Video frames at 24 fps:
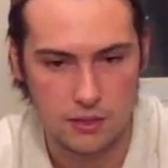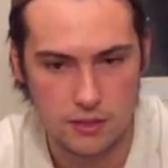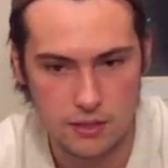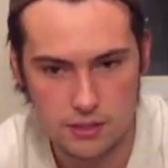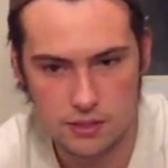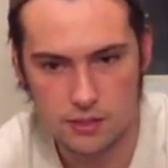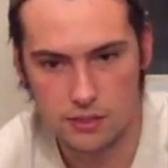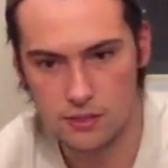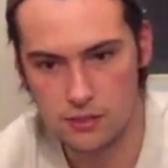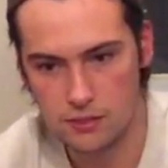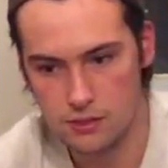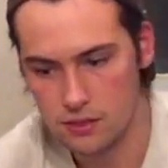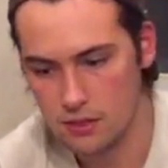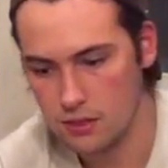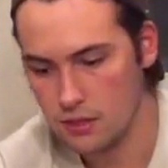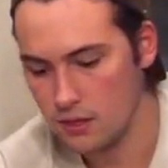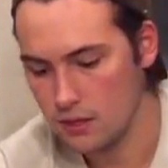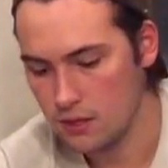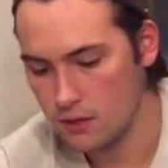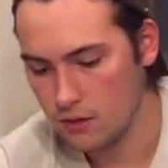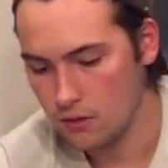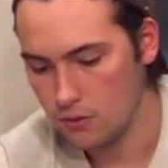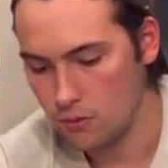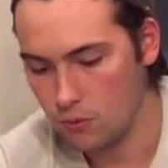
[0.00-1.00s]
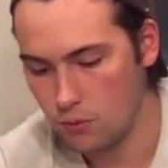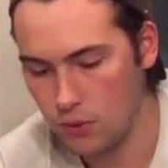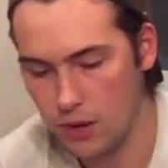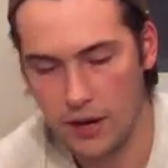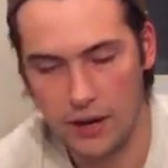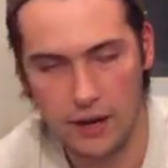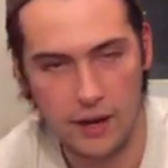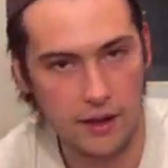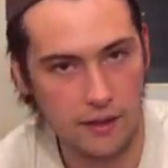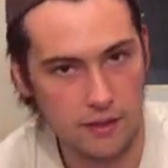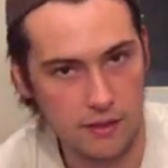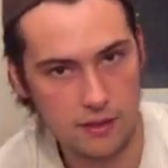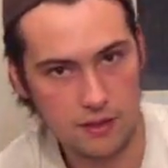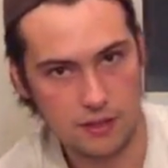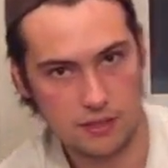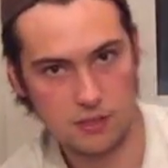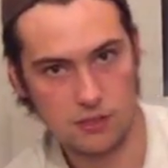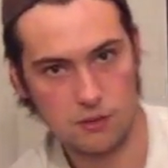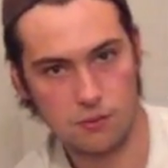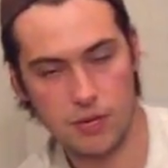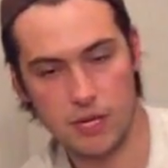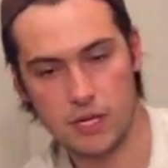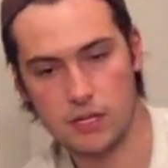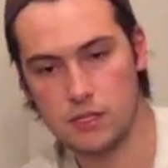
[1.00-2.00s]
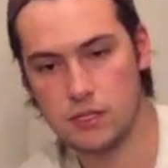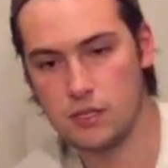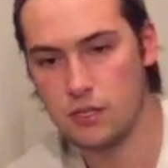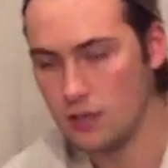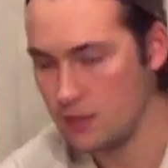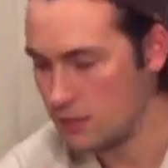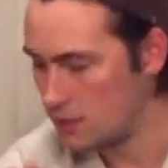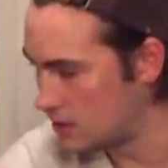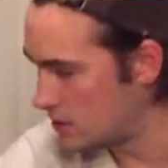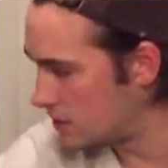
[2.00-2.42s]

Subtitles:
This is why I think it's the best.